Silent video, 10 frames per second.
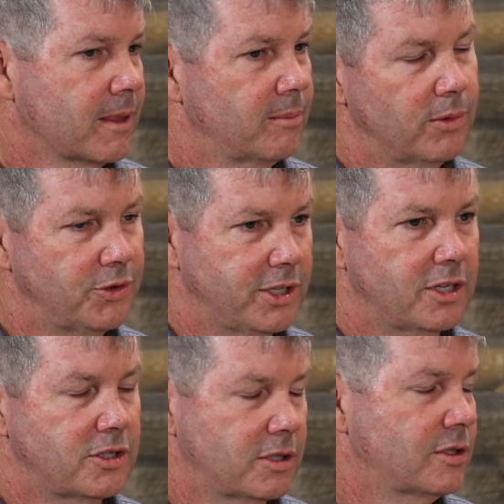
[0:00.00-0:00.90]

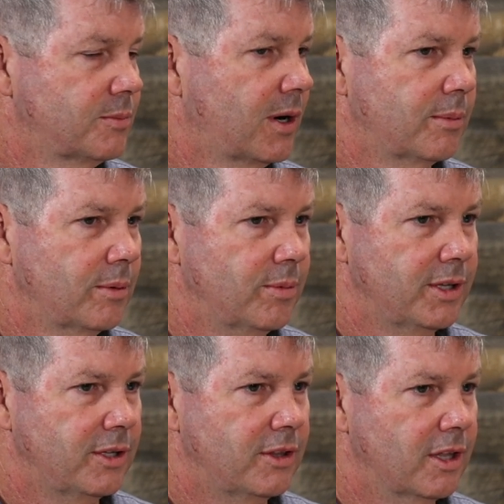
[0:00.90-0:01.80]
multi-engine is
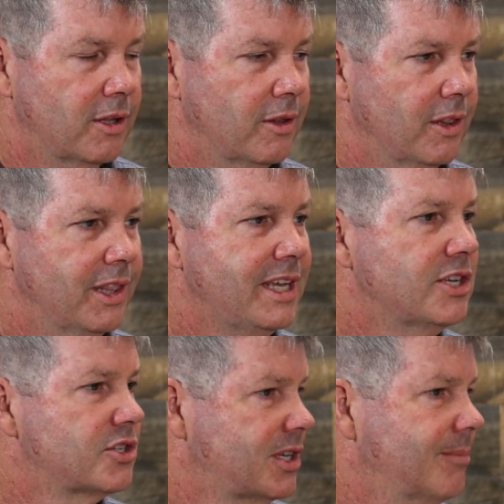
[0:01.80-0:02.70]
probably the
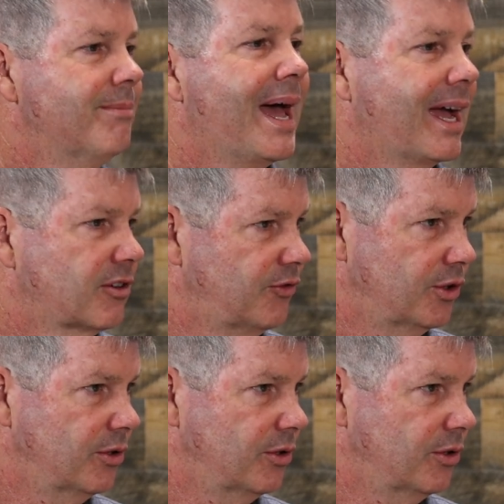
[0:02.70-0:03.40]
least impactful.